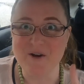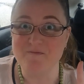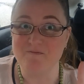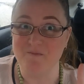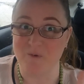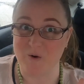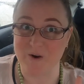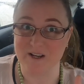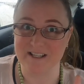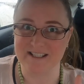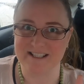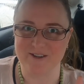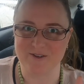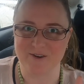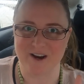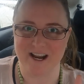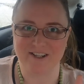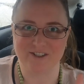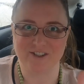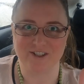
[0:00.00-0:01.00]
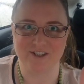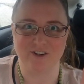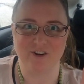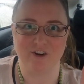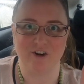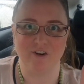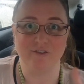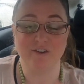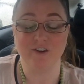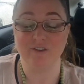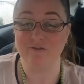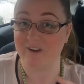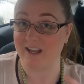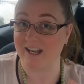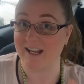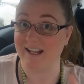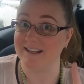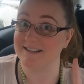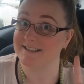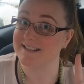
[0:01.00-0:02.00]
more consideration of
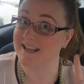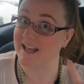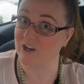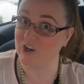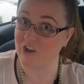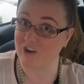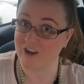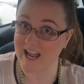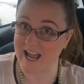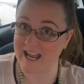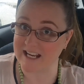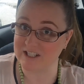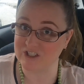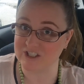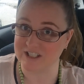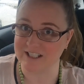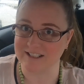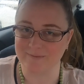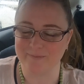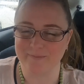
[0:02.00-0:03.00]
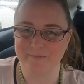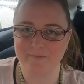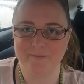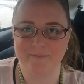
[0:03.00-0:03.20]
convenience and location.